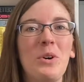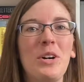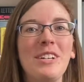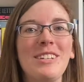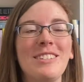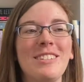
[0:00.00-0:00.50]

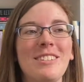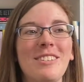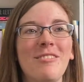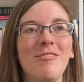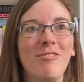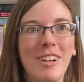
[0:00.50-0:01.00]
was
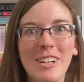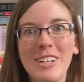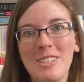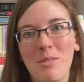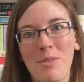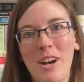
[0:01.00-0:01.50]
very
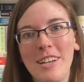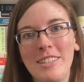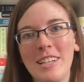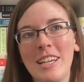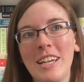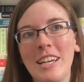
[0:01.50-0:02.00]

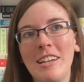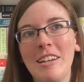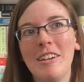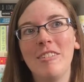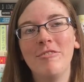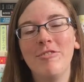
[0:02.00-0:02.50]
surprising,
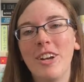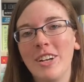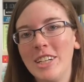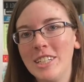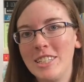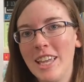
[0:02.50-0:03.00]

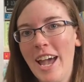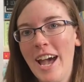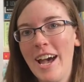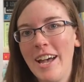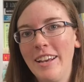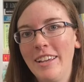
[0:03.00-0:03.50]
very
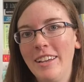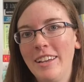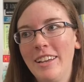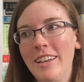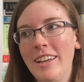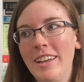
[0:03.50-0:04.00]
sad,
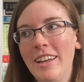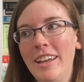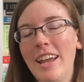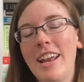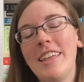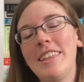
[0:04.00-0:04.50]

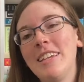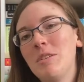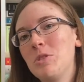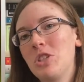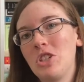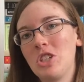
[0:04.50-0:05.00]
and I think it
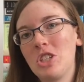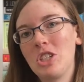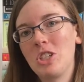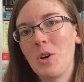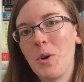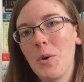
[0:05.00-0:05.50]
was just
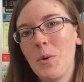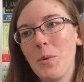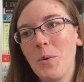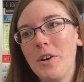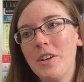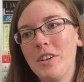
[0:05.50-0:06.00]

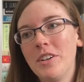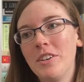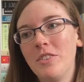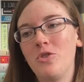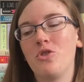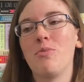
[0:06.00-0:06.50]
so
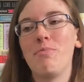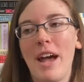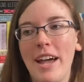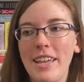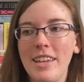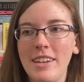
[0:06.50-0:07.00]

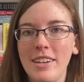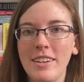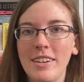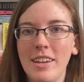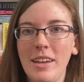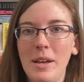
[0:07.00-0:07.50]

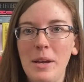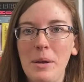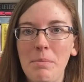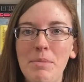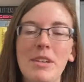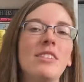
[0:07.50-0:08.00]
dramatic
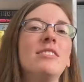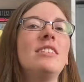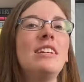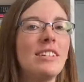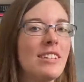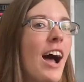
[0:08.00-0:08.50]
because
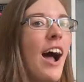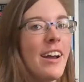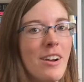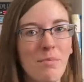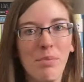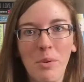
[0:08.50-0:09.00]
the
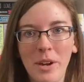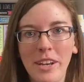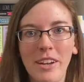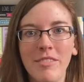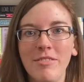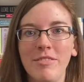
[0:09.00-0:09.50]
entire point
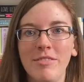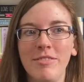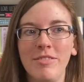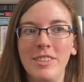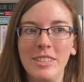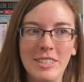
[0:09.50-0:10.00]
of
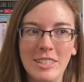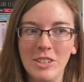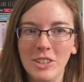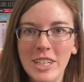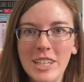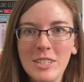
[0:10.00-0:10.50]
the
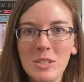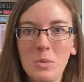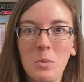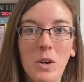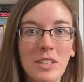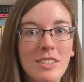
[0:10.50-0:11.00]
series
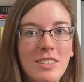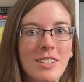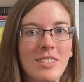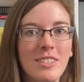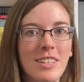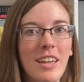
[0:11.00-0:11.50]
was to
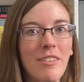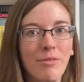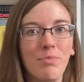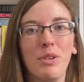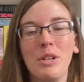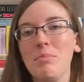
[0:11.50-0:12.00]

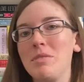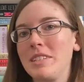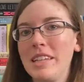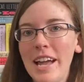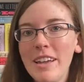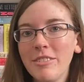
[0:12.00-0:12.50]
save Prim's
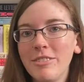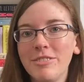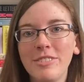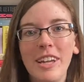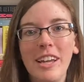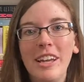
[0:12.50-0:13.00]
life.